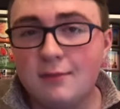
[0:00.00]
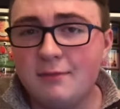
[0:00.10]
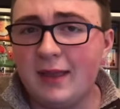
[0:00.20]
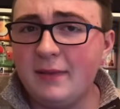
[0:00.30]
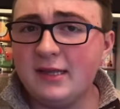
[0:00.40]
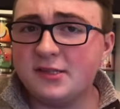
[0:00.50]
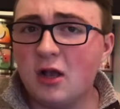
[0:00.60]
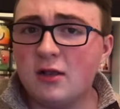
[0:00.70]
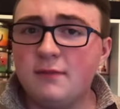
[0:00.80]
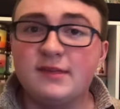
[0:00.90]
Maybe it's
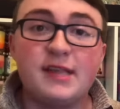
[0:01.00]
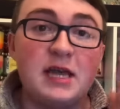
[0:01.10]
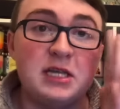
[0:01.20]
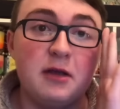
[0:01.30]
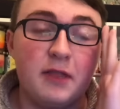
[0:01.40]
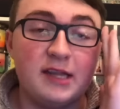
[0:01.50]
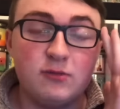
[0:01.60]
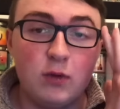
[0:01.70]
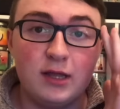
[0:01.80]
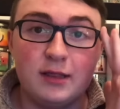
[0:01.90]
chocolate pistachio,
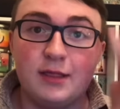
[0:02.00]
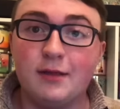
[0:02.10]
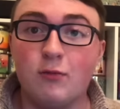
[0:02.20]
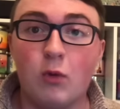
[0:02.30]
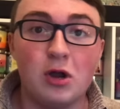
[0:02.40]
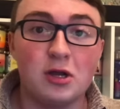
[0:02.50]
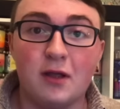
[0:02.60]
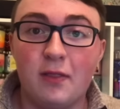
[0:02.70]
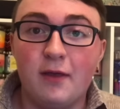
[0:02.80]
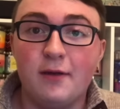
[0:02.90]
that's what the word
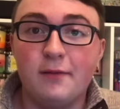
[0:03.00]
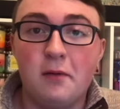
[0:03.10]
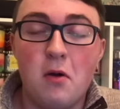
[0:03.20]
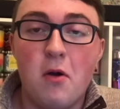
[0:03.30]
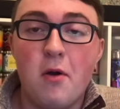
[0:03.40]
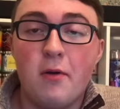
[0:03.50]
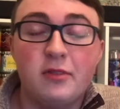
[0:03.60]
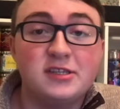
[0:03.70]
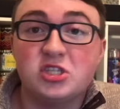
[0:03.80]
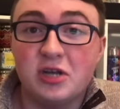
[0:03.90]
on the
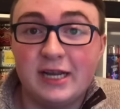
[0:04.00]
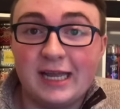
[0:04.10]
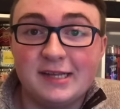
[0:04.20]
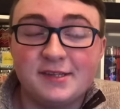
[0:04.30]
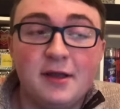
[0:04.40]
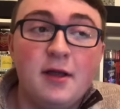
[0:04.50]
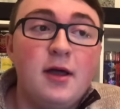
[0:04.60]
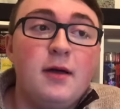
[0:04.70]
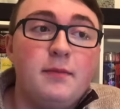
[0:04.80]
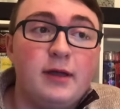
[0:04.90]
street is.
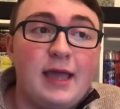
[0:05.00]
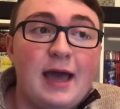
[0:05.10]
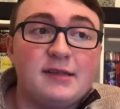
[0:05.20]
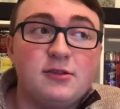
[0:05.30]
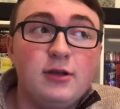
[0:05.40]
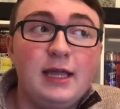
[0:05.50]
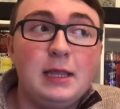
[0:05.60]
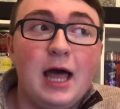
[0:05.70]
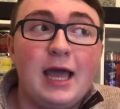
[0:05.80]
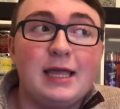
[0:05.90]
But yeah, it's looking
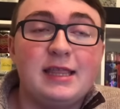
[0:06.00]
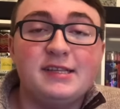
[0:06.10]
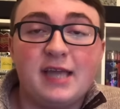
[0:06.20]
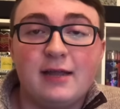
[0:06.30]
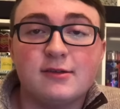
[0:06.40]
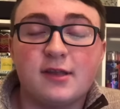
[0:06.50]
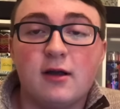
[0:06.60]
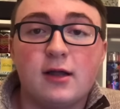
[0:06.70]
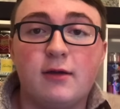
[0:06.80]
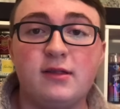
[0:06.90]
like these candles
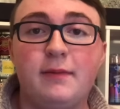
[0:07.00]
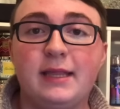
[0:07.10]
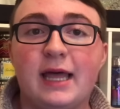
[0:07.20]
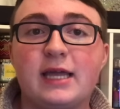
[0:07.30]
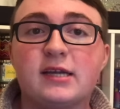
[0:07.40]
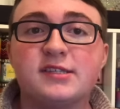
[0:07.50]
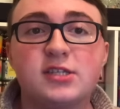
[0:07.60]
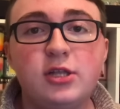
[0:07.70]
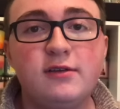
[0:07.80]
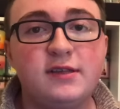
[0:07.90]
are going to be, like,
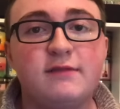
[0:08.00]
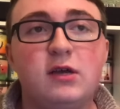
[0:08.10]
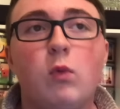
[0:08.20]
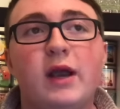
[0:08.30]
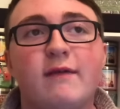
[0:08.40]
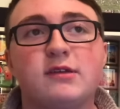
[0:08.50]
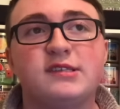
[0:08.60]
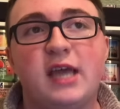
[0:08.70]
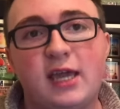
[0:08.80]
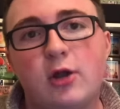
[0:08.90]
exclusive to whatever
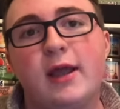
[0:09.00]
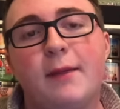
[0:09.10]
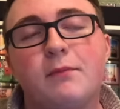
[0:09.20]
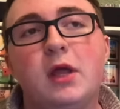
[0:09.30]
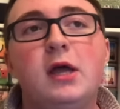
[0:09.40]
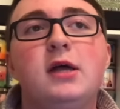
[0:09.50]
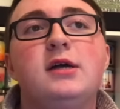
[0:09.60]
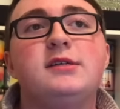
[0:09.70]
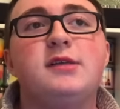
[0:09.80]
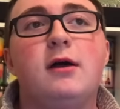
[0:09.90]
state you're in.
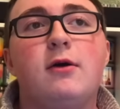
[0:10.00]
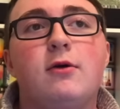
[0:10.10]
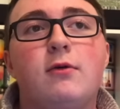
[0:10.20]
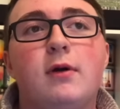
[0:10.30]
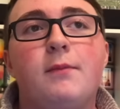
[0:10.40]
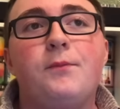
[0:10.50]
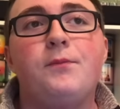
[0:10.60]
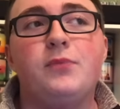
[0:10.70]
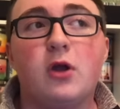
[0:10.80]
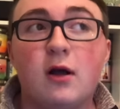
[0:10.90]
So,
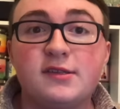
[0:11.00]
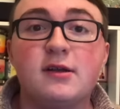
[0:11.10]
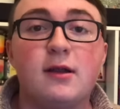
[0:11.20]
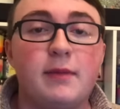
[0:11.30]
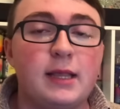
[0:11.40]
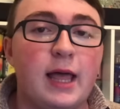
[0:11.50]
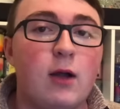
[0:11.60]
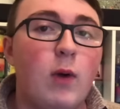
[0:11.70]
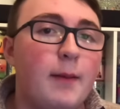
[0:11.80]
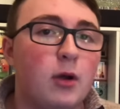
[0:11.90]
they're also going to be,
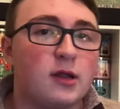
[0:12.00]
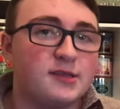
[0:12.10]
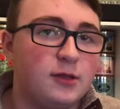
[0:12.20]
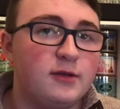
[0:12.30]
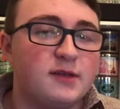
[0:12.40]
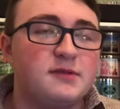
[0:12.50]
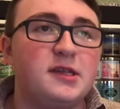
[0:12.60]
like, White Barn exclusive.